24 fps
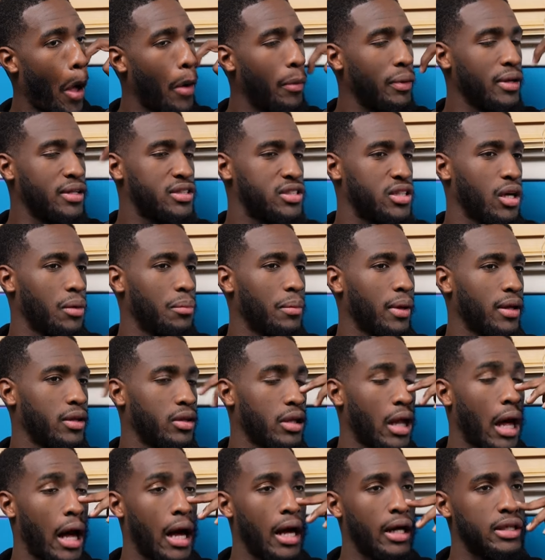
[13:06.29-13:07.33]
I mean, something like,
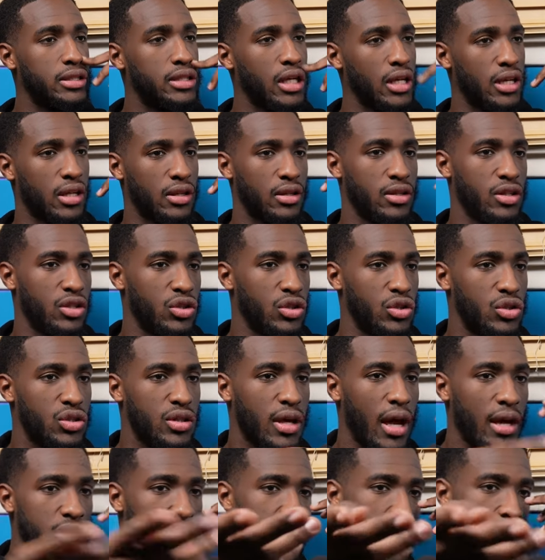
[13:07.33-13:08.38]
nah, it's like you just
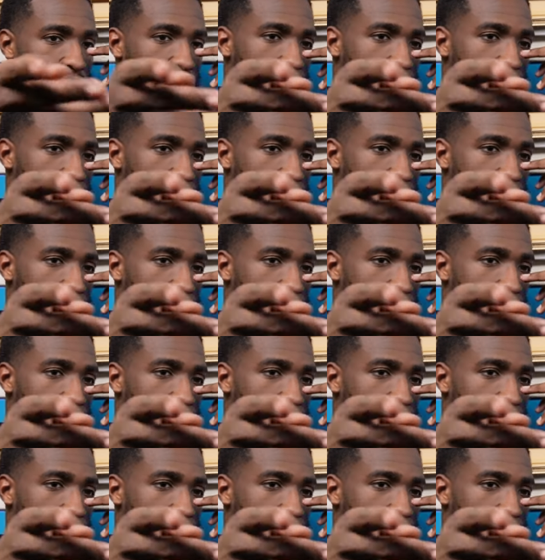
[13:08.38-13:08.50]
catching